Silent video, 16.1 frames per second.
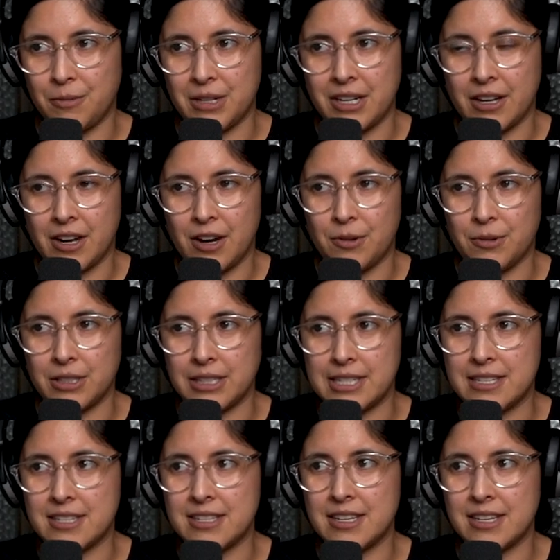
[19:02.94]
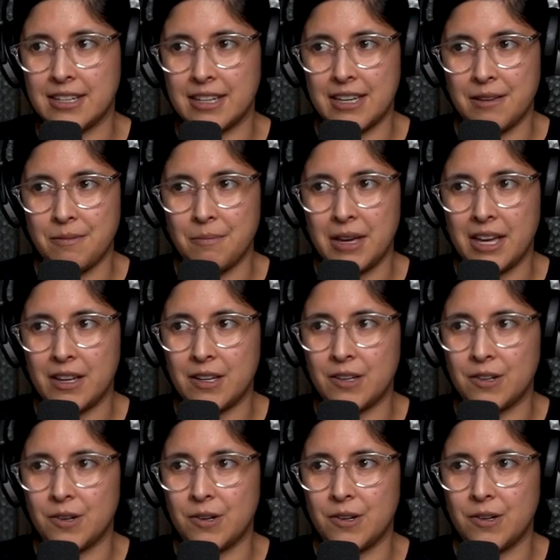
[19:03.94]
when I got really sick in
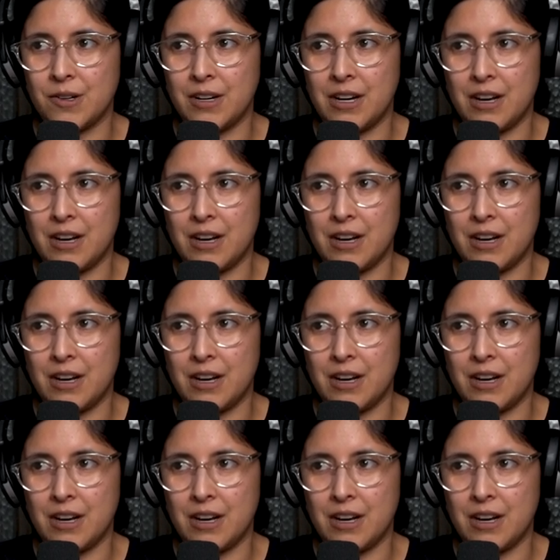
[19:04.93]
Mexico,